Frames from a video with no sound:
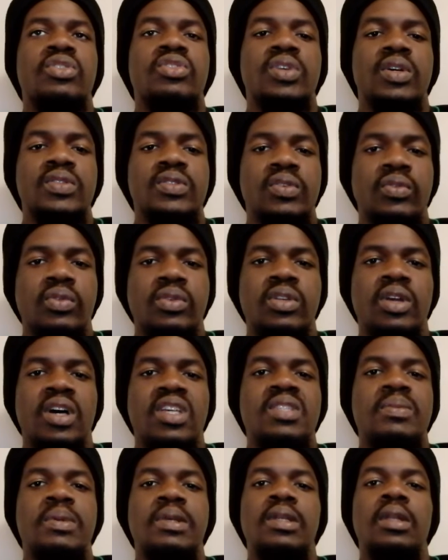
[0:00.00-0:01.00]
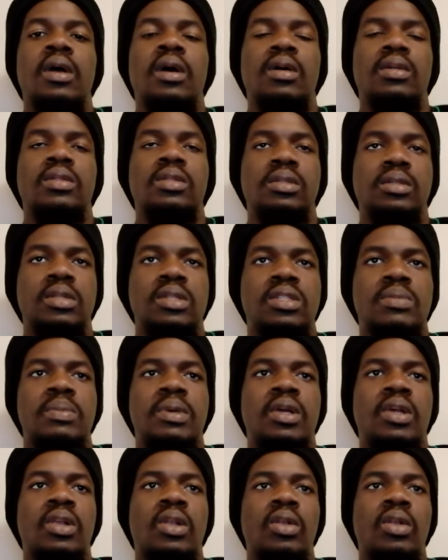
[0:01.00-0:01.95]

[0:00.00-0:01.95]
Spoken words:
transfer window has been locked. It's been